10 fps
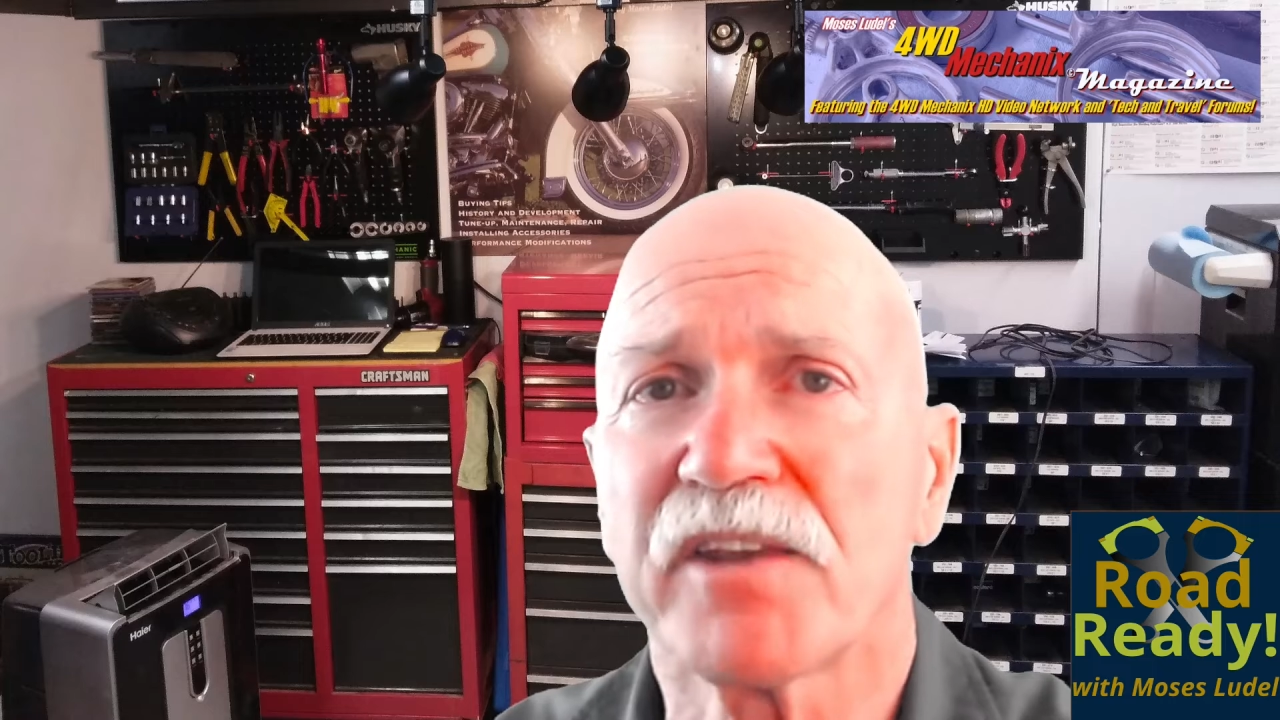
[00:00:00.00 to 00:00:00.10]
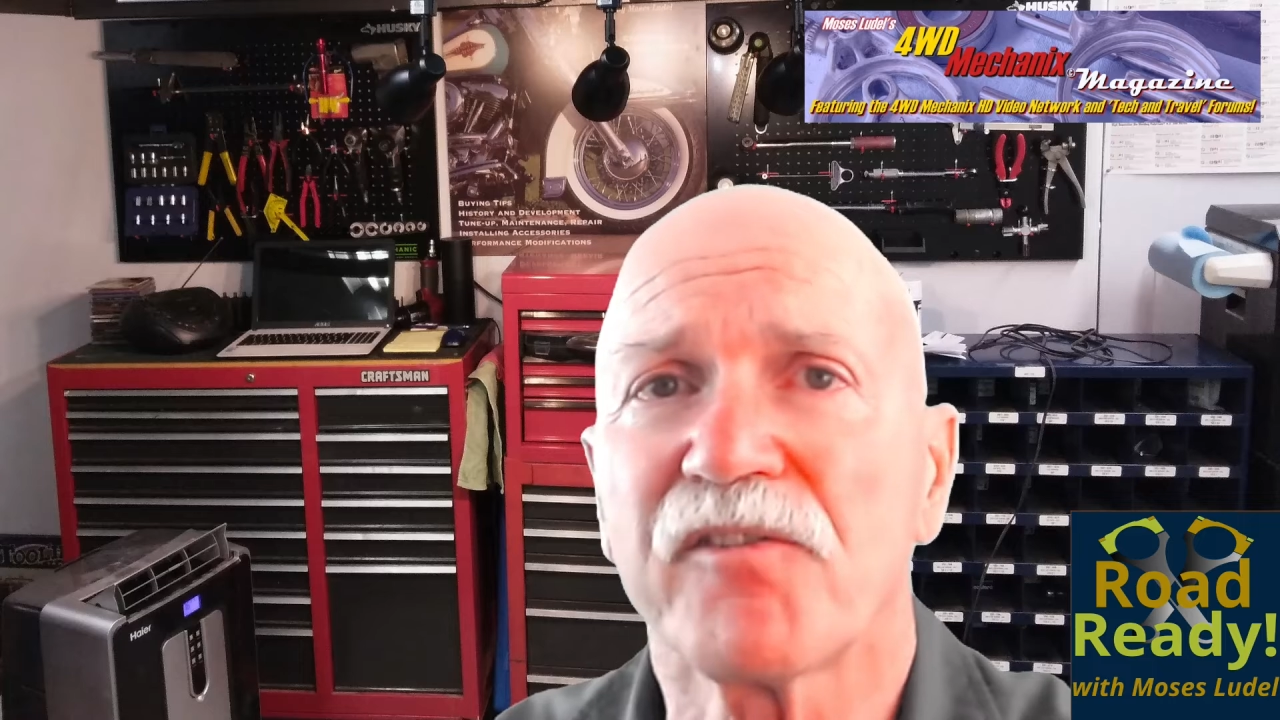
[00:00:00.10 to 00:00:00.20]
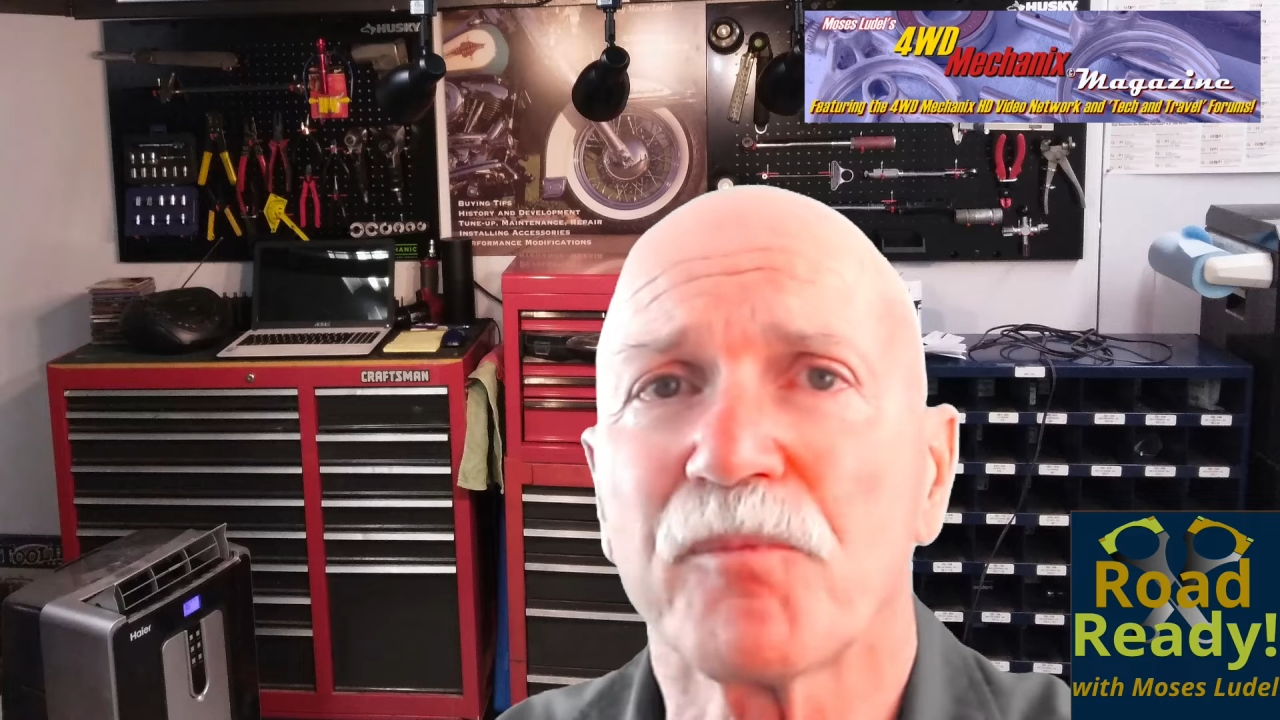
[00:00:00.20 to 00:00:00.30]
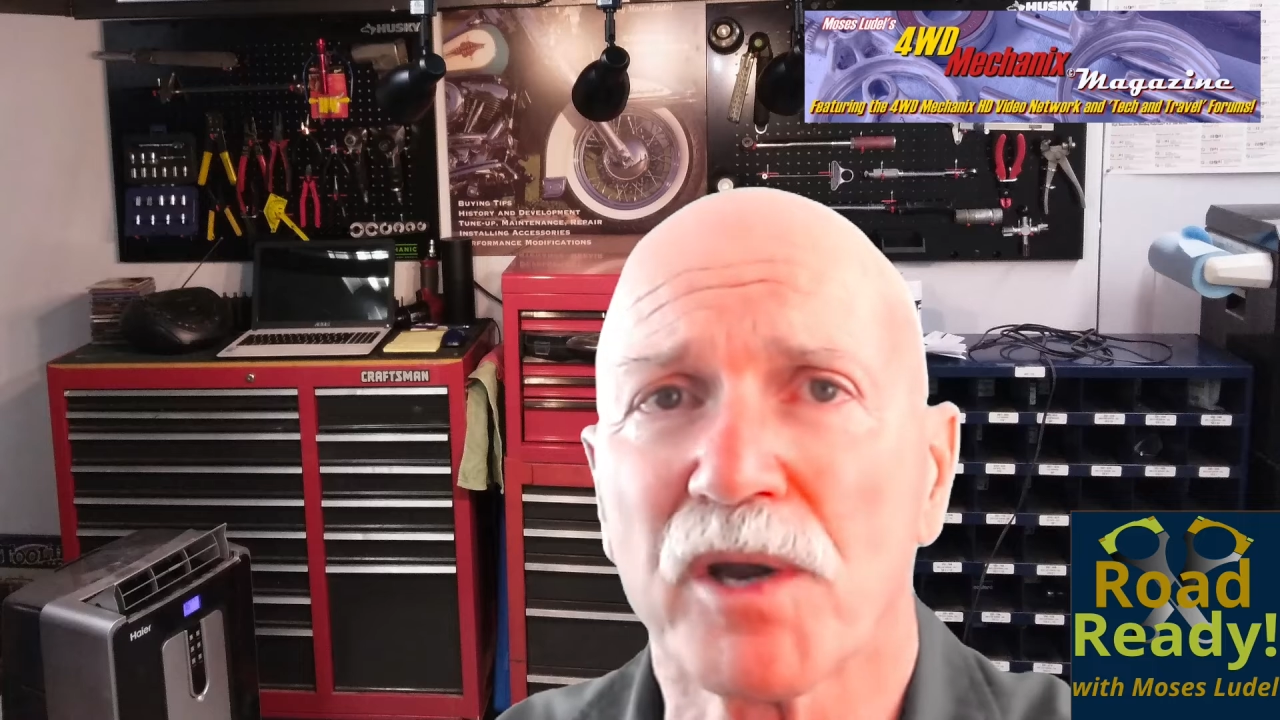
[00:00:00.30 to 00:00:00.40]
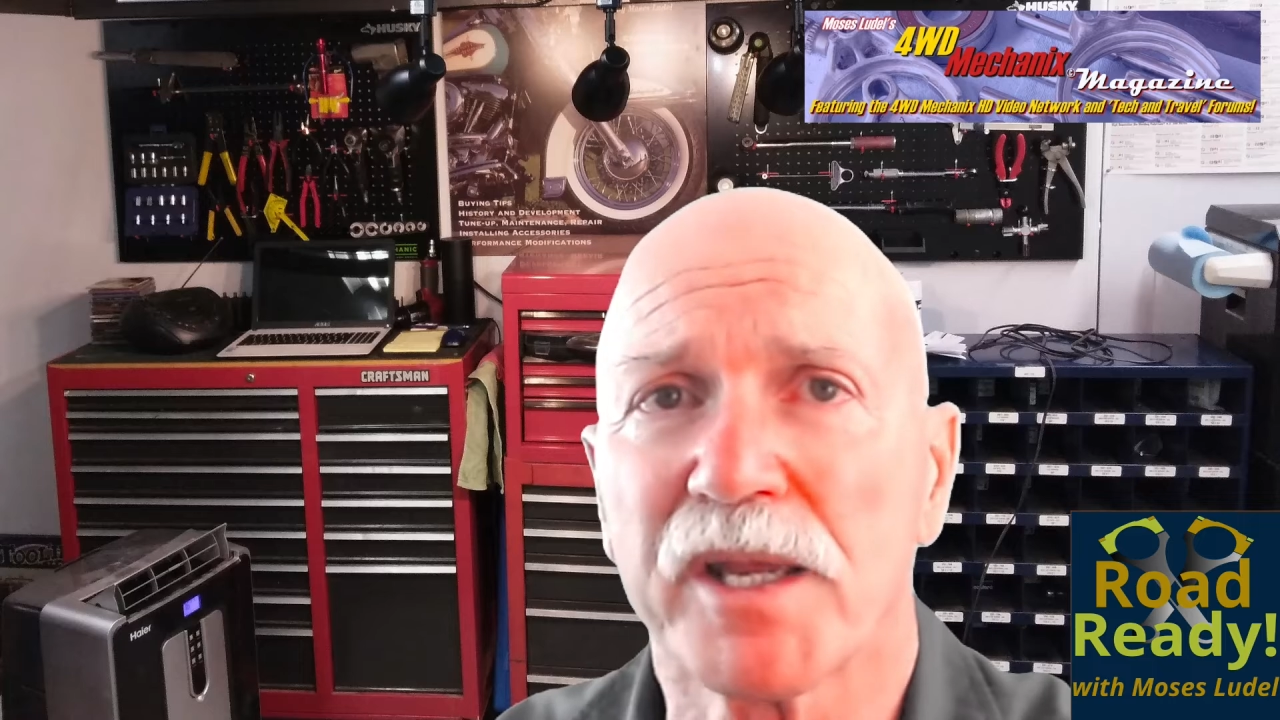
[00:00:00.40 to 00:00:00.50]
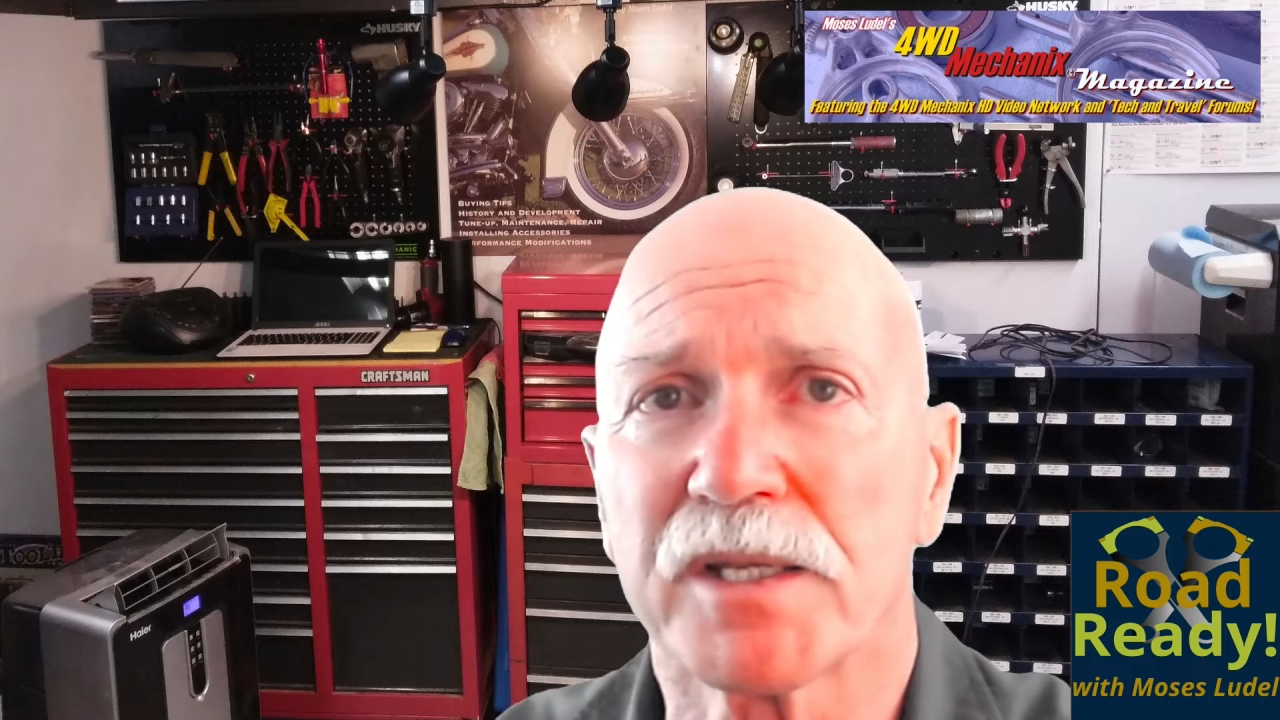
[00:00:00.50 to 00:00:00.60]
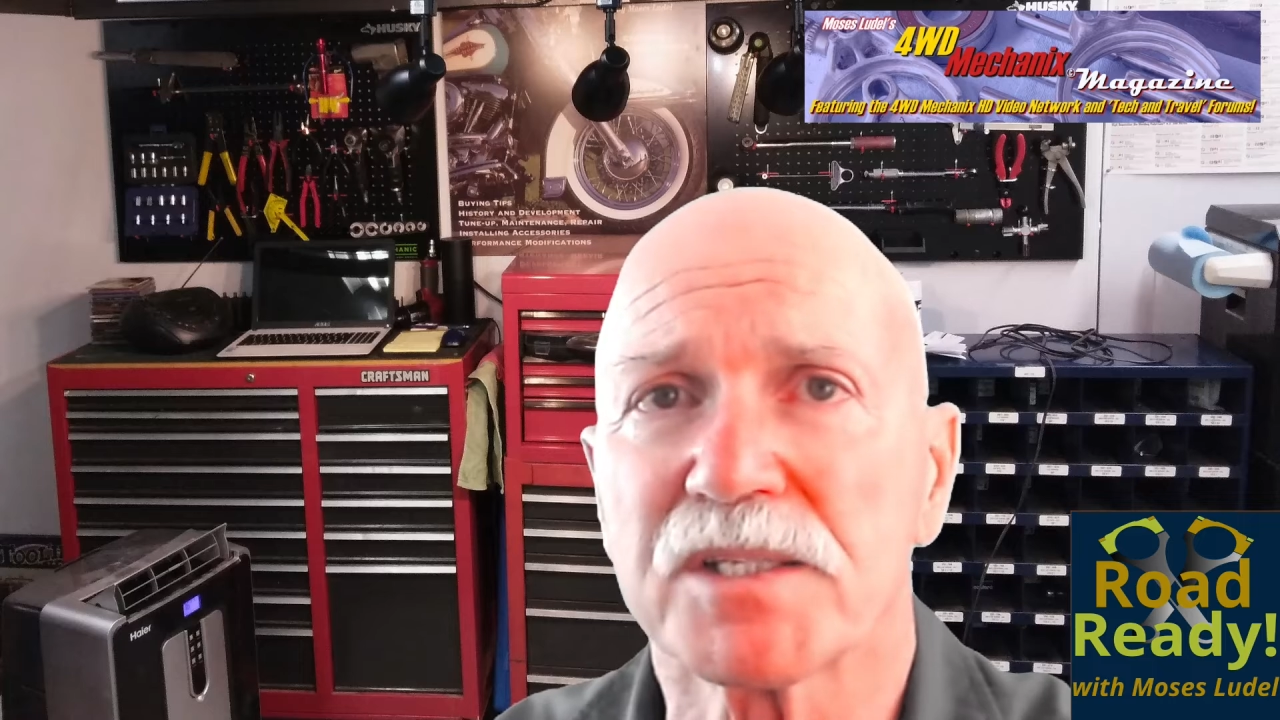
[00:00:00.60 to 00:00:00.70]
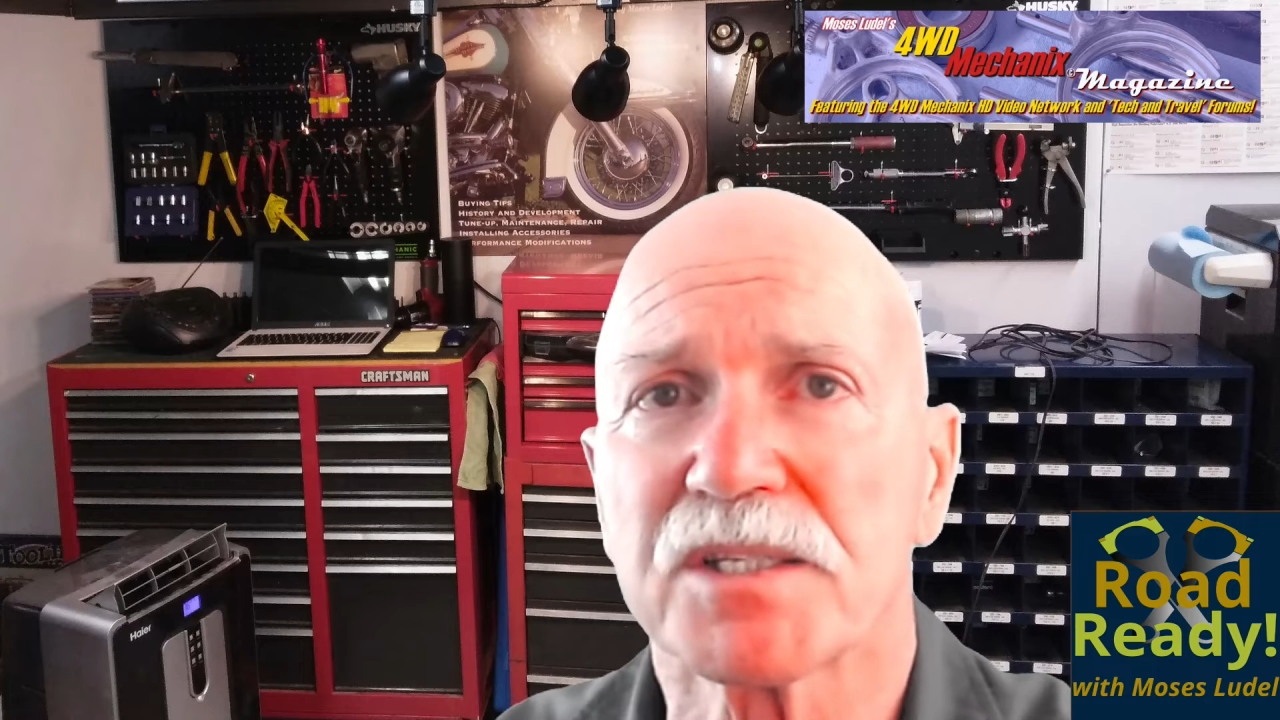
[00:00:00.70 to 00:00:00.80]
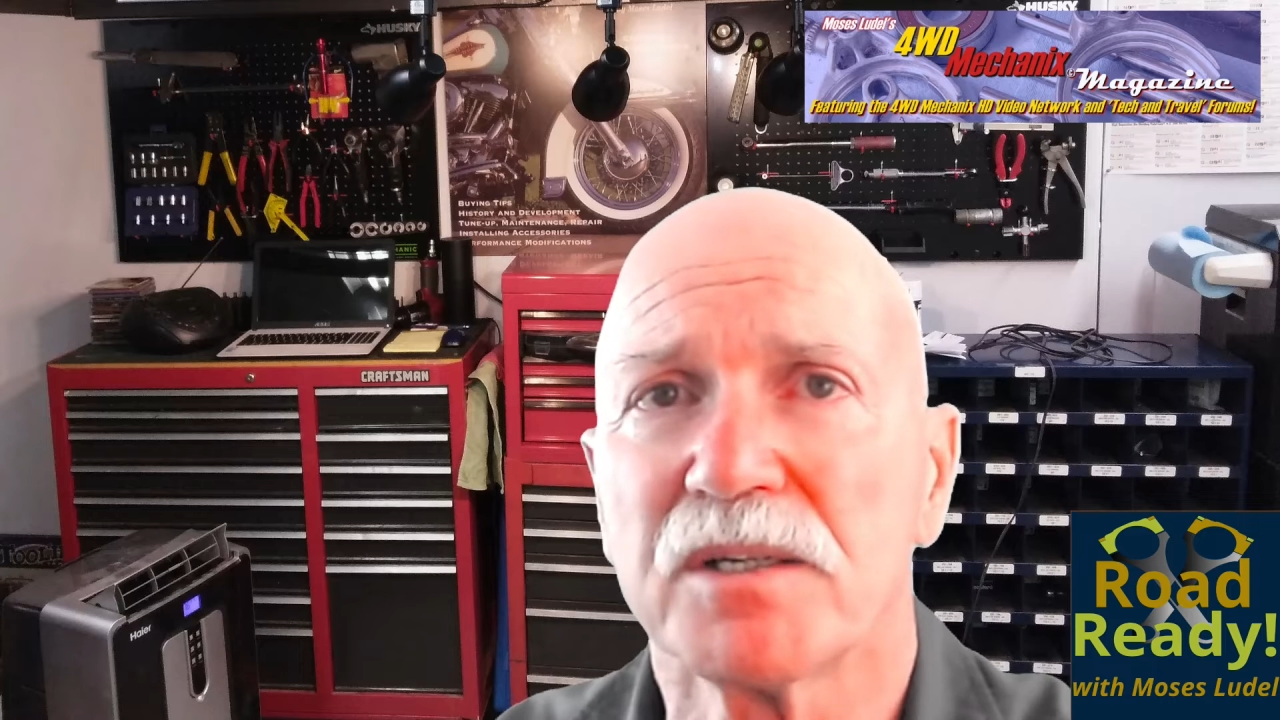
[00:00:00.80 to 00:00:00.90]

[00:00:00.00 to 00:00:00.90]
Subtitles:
brakes.